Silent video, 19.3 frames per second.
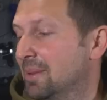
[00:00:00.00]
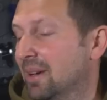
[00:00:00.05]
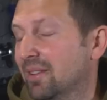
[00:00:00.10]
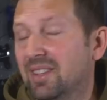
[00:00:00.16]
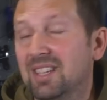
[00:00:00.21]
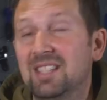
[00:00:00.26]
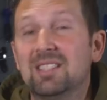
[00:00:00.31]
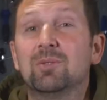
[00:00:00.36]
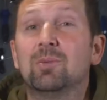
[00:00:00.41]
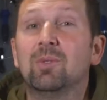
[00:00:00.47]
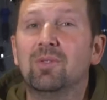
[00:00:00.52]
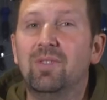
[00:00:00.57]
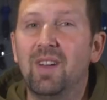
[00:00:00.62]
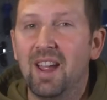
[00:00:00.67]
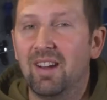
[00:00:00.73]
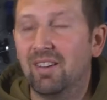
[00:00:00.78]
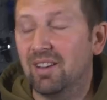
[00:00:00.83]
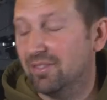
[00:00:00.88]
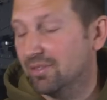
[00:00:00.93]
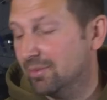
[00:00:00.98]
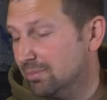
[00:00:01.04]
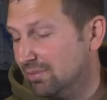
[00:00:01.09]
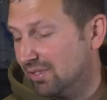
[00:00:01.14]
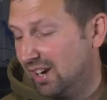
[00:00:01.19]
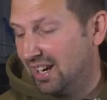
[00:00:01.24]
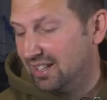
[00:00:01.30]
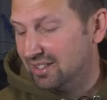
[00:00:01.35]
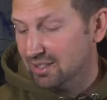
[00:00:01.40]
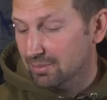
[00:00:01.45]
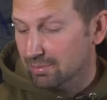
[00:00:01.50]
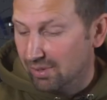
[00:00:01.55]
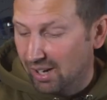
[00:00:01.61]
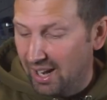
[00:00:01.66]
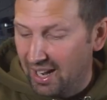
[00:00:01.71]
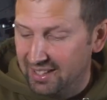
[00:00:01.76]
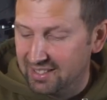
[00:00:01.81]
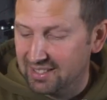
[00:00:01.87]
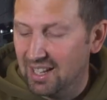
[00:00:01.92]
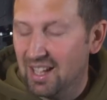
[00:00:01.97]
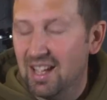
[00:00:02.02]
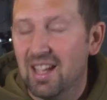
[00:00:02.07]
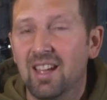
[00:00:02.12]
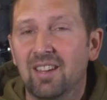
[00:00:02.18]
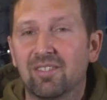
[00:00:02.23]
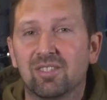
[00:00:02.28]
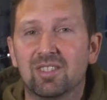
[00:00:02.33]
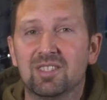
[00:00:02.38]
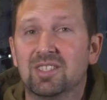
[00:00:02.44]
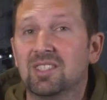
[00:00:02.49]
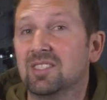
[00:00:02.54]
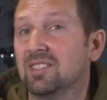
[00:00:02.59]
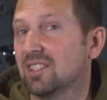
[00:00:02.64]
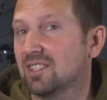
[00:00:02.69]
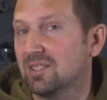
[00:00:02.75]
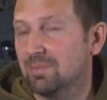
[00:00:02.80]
Now, these will vary from brand to brand. For instance, the